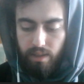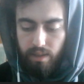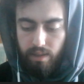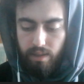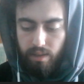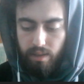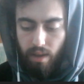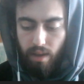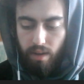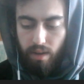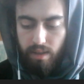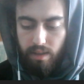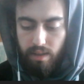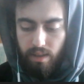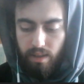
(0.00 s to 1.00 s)
it's
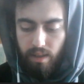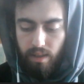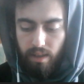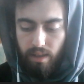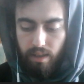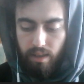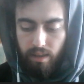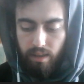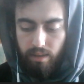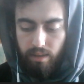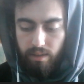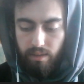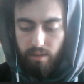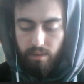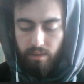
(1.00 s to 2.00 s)
not
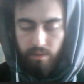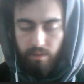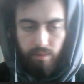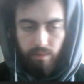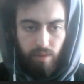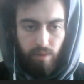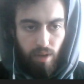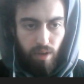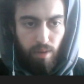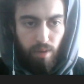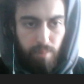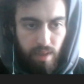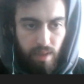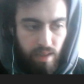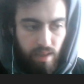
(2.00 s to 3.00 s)
gonna
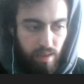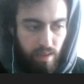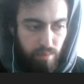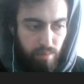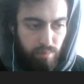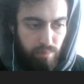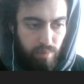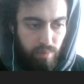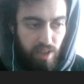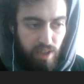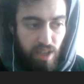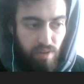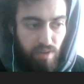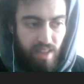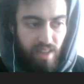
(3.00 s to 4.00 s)
be
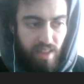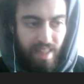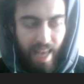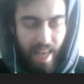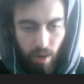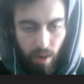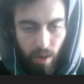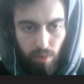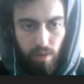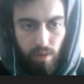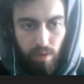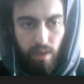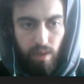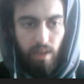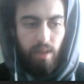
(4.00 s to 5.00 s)
given now.
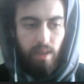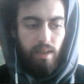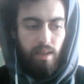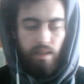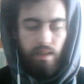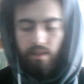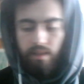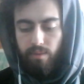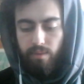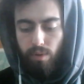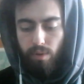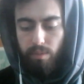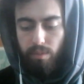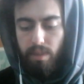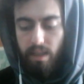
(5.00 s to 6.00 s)
It
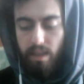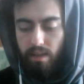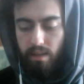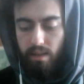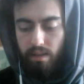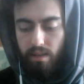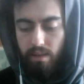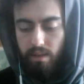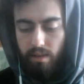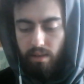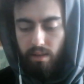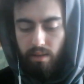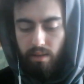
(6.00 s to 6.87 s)
will be,